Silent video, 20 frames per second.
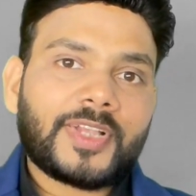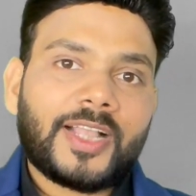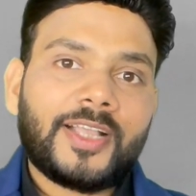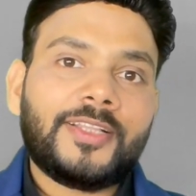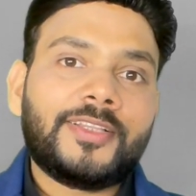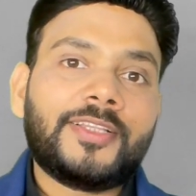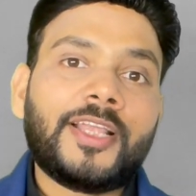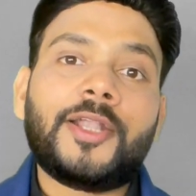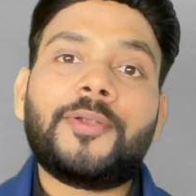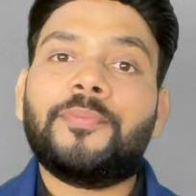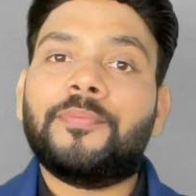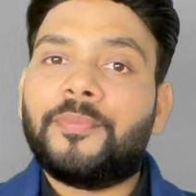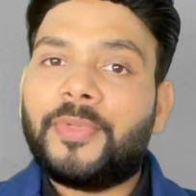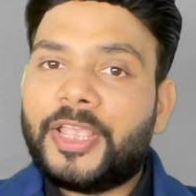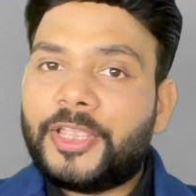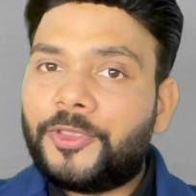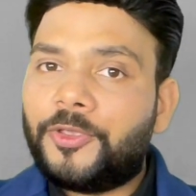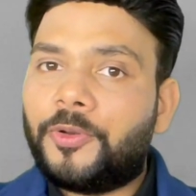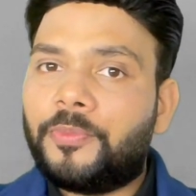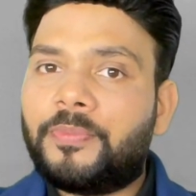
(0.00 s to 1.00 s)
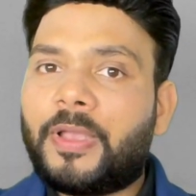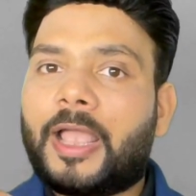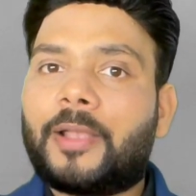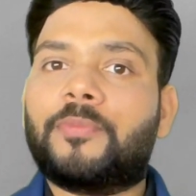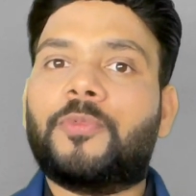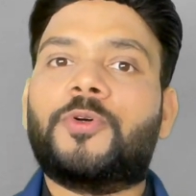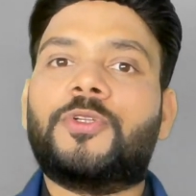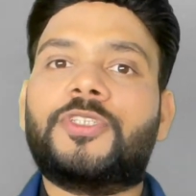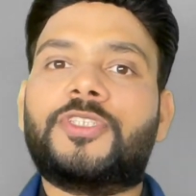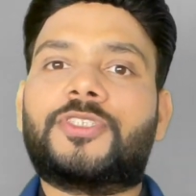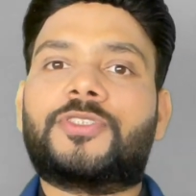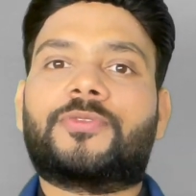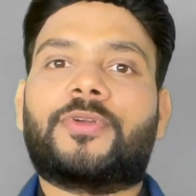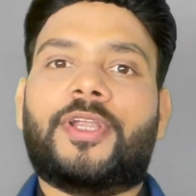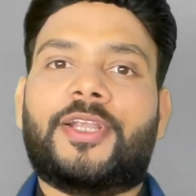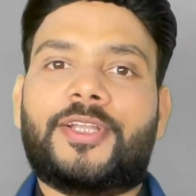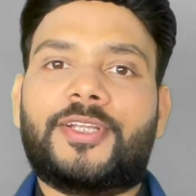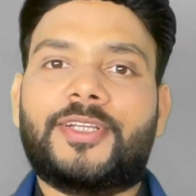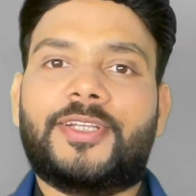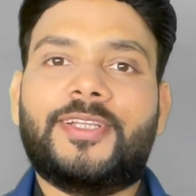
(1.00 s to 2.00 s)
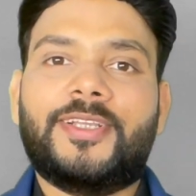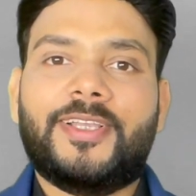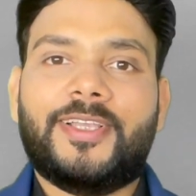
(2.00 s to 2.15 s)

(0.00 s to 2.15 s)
that make your backbone straight,